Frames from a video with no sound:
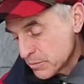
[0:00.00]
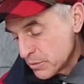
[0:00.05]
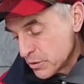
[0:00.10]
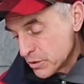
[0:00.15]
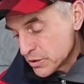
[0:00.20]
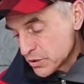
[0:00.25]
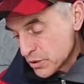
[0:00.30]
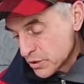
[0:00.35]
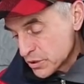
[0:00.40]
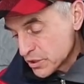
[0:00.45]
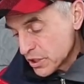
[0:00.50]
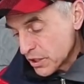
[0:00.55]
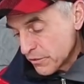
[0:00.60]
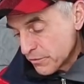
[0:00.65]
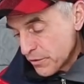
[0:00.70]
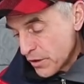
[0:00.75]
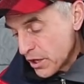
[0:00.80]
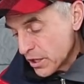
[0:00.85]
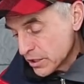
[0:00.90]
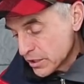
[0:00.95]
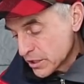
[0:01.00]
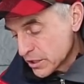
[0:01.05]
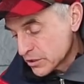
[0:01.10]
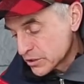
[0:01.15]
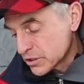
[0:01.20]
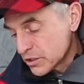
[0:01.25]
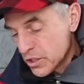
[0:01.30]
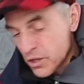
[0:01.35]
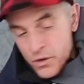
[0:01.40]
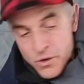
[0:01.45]
spoon, so it's going to fall a little
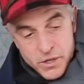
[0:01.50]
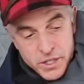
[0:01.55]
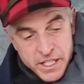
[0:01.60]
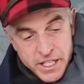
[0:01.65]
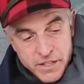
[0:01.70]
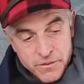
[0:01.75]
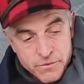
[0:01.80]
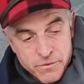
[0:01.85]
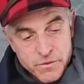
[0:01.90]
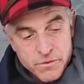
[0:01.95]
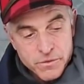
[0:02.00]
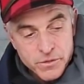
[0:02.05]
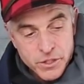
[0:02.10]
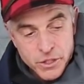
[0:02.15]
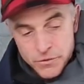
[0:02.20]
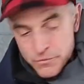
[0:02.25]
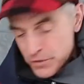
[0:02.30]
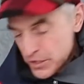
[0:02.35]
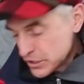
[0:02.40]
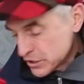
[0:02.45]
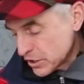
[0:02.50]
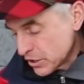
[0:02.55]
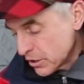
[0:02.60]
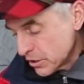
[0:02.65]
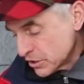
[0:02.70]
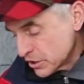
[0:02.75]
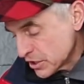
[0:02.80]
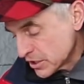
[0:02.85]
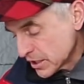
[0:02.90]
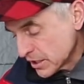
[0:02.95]
slower, get a little fish that
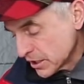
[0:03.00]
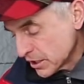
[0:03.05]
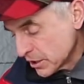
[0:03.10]
are just a